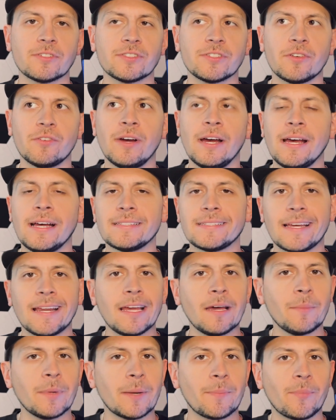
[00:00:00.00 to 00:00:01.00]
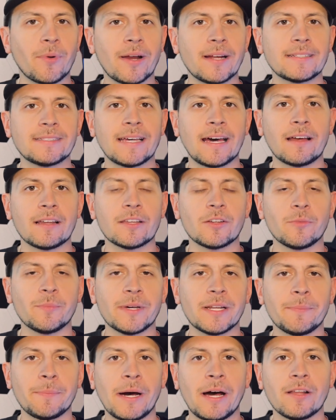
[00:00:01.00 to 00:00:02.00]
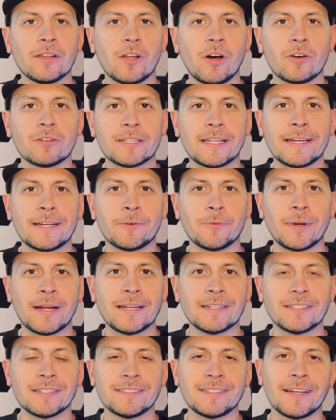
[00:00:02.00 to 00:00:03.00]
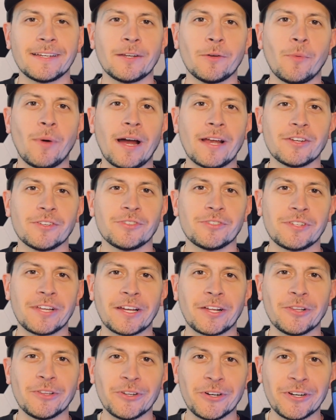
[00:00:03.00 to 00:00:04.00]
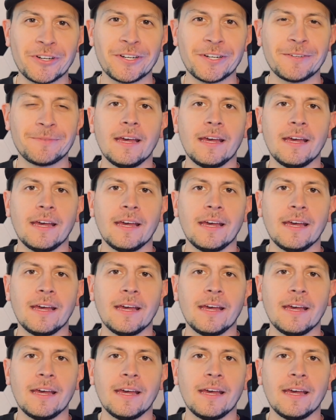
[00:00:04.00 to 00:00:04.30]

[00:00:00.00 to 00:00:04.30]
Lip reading: So today I'm going to break down a little bit about Long Lake Ranch and tell you why you should take a look.